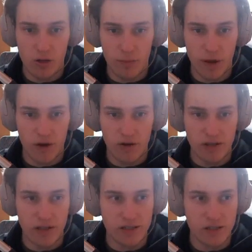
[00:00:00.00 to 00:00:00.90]

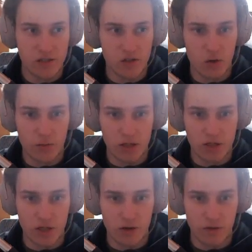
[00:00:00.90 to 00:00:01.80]
parrying gets us so
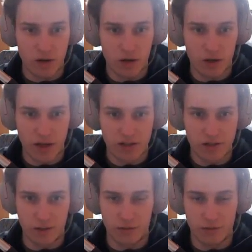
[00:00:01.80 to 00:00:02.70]
much of uh, that
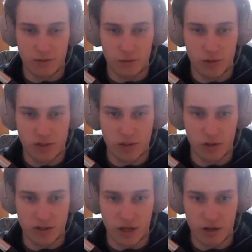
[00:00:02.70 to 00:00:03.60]
stuff. What is it
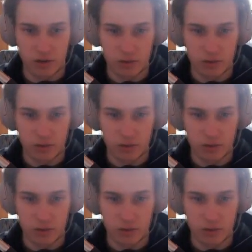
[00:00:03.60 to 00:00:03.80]
called? Terror.